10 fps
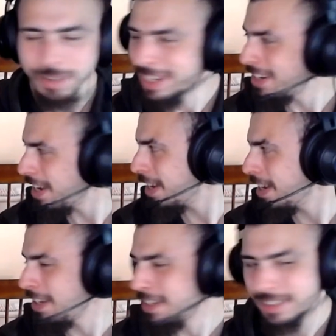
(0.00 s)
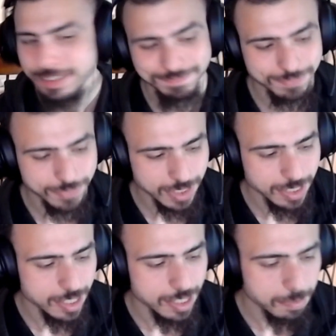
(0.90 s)
a weekday
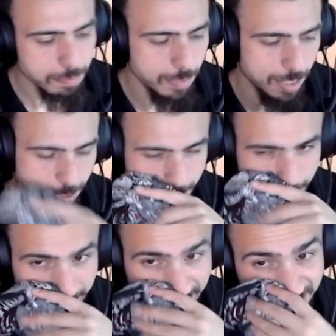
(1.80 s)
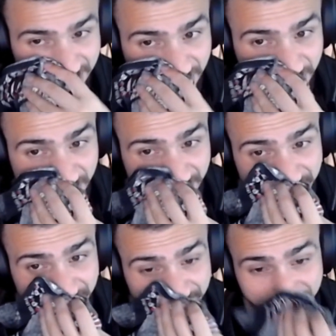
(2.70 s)
means industrial work.